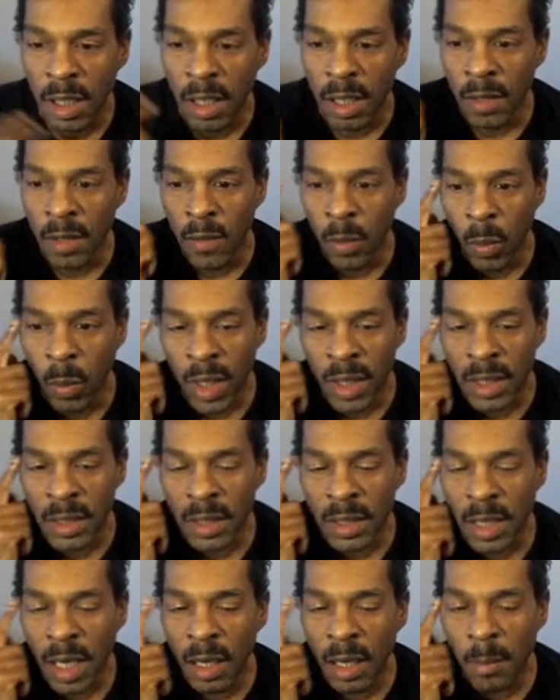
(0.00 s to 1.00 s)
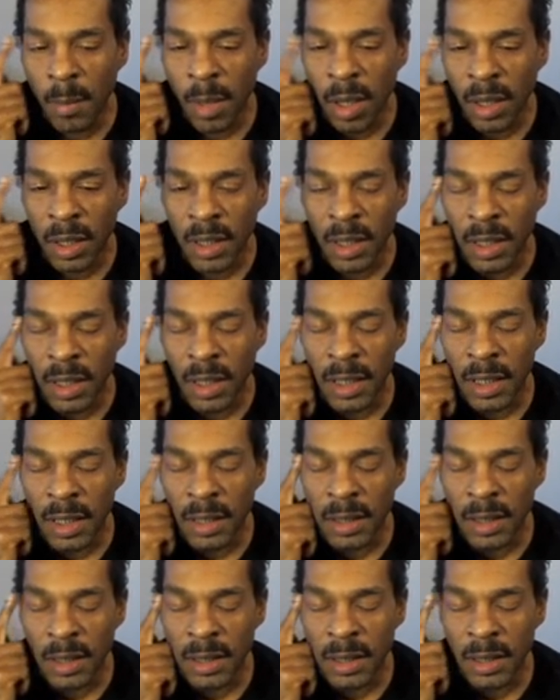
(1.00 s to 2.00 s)
the way the stock market
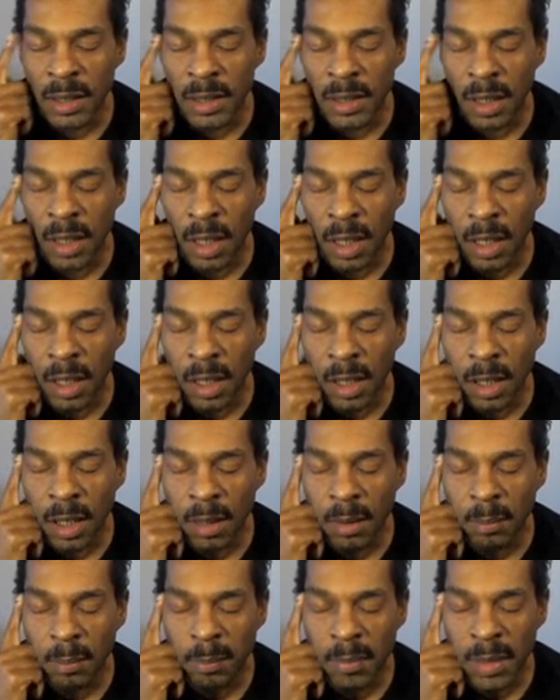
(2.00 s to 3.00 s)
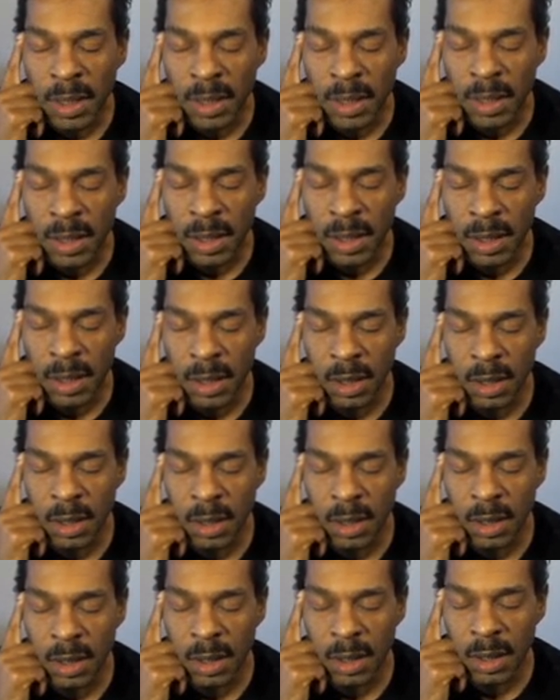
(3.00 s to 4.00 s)
is mentally
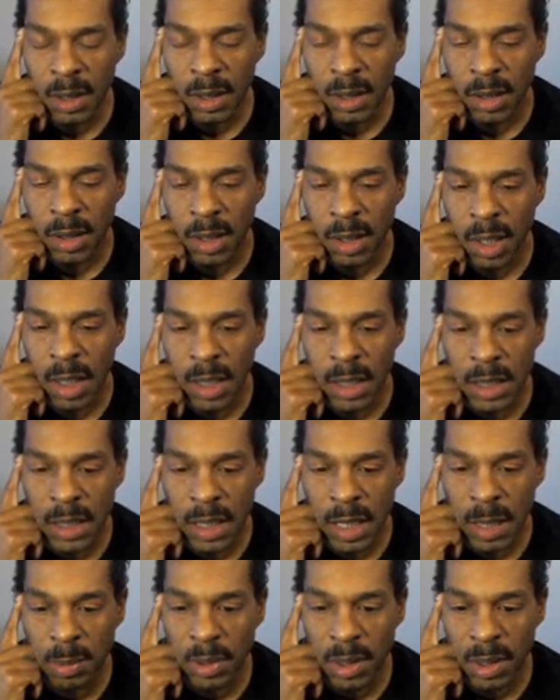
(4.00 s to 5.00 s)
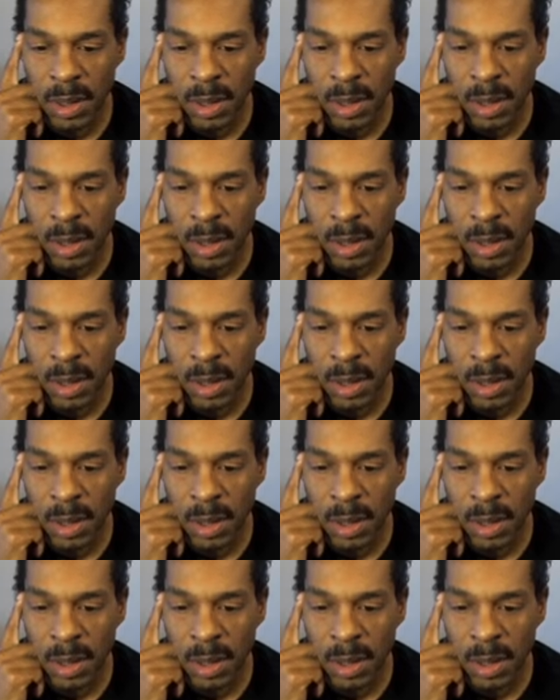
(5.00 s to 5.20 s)
accepted